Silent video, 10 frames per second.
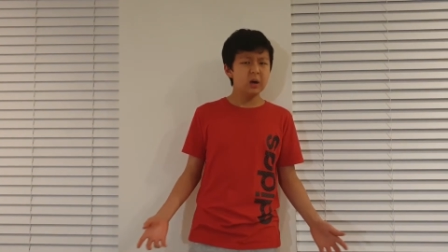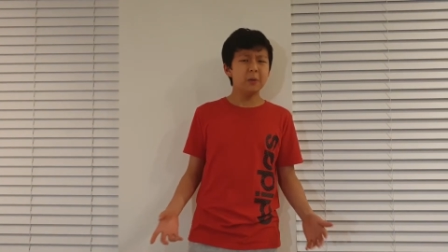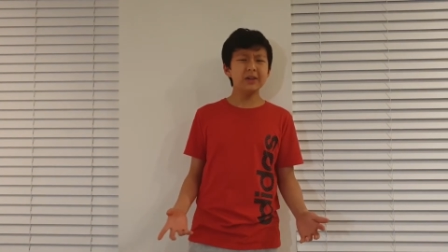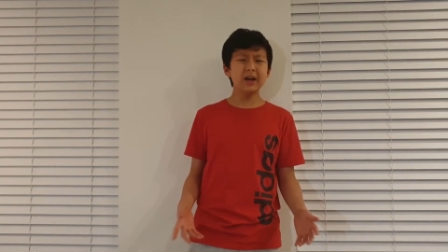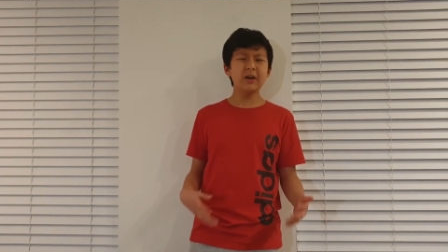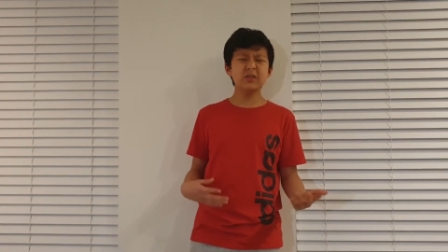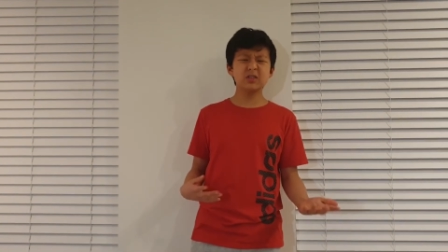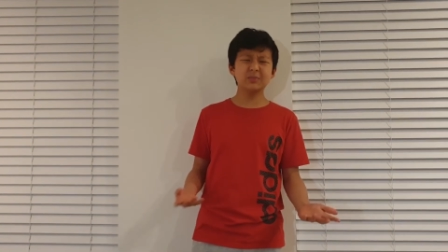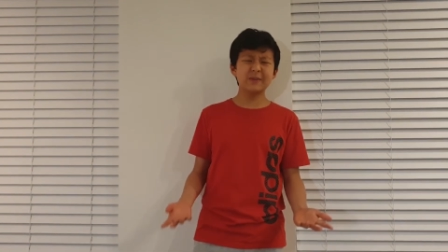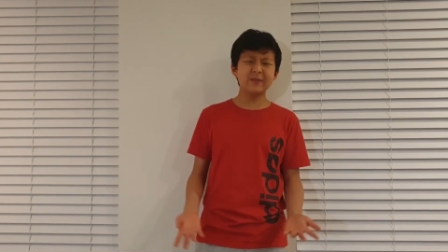While
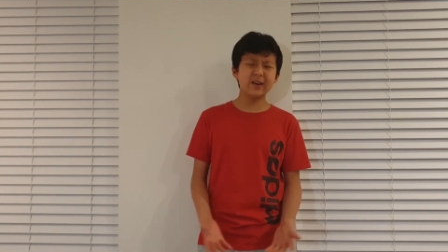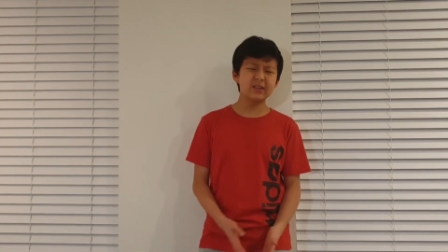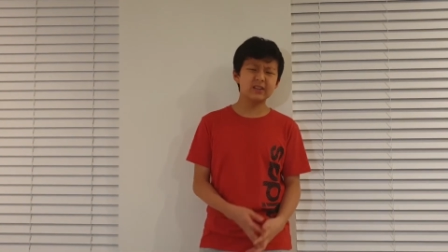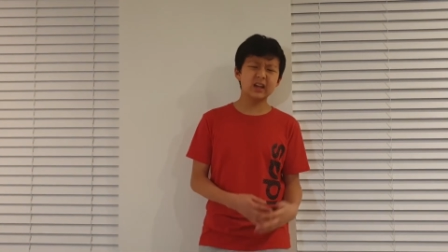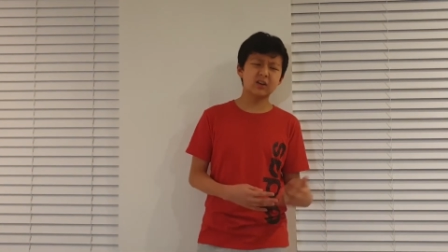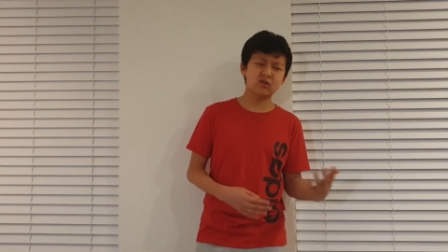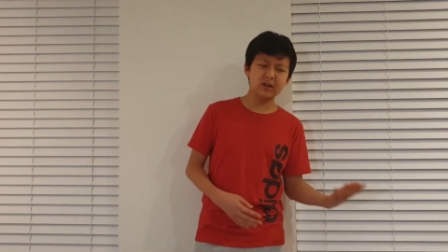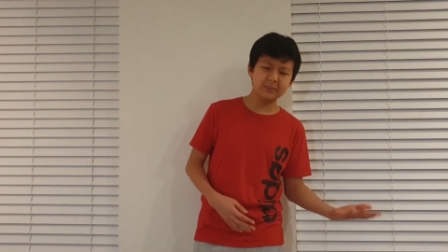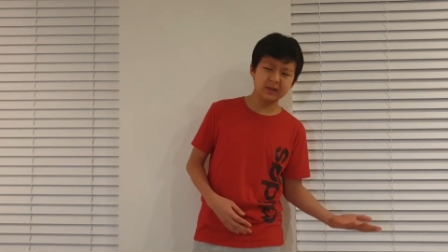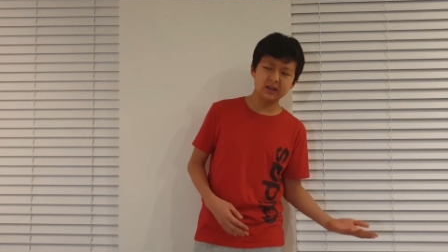others might find this kind of
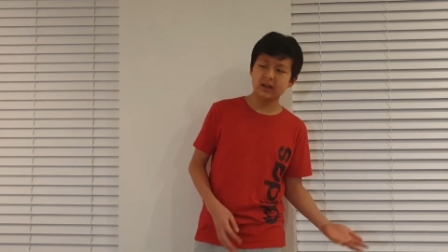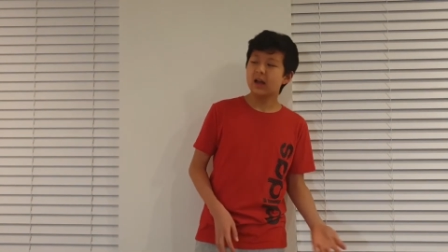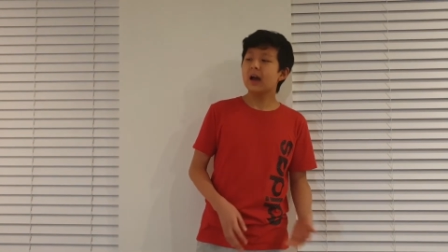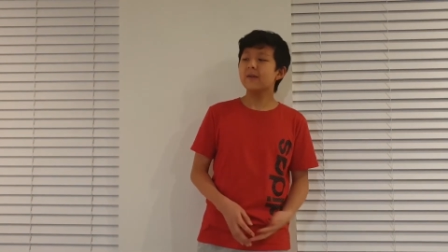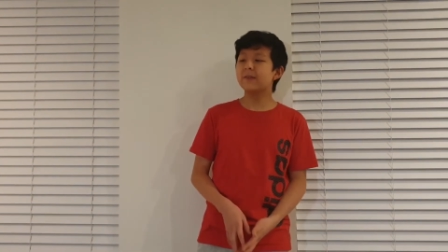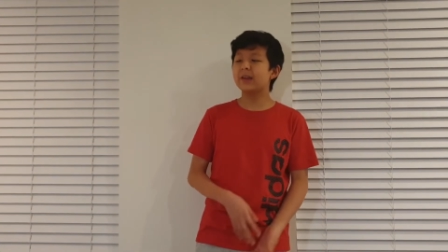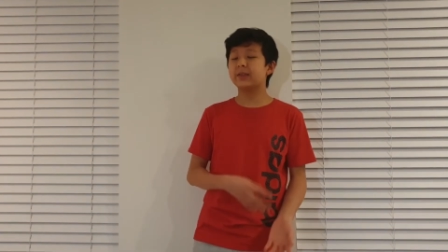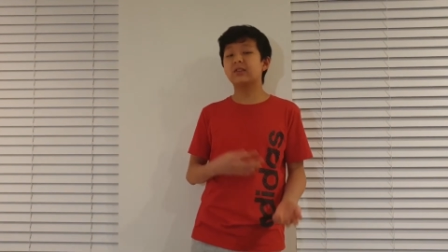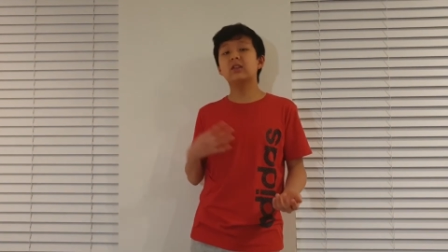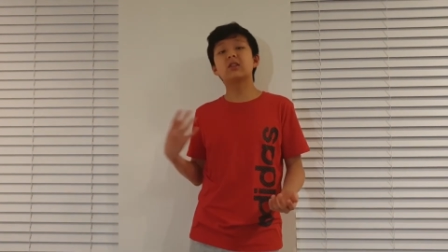creepy, I find
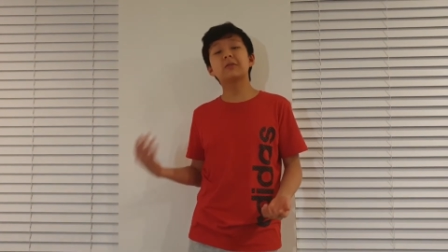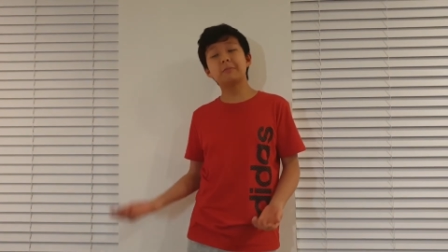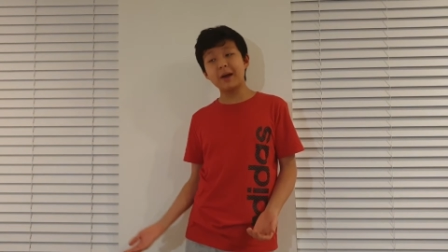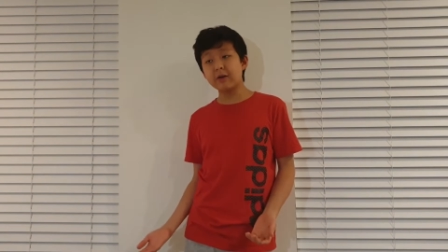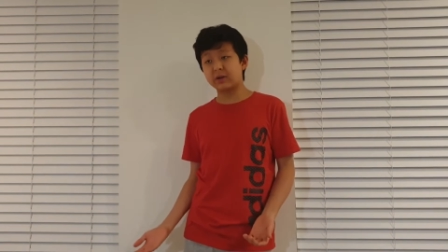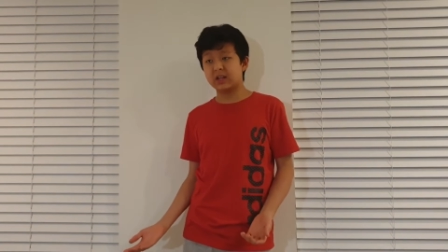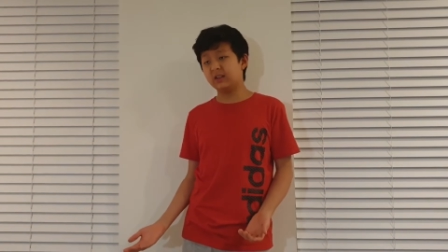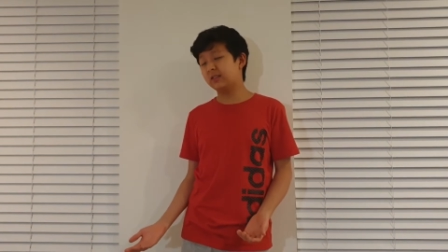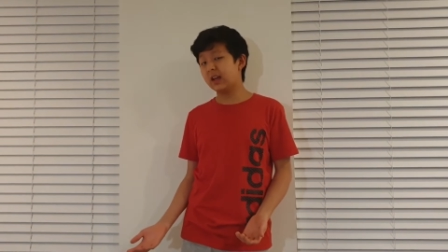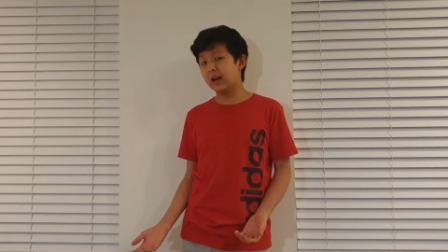this inspiring
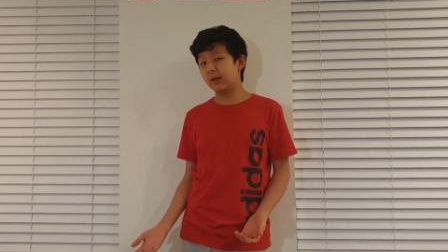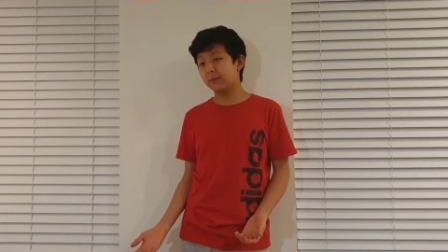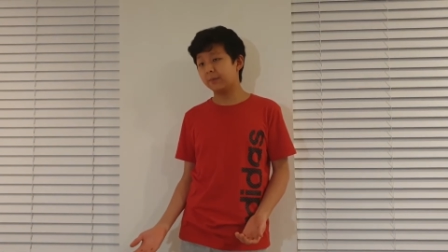instead.